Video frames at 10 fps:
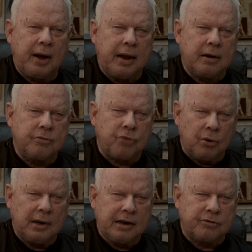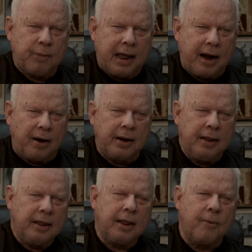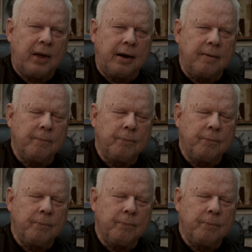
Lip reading: he totally expired, he went,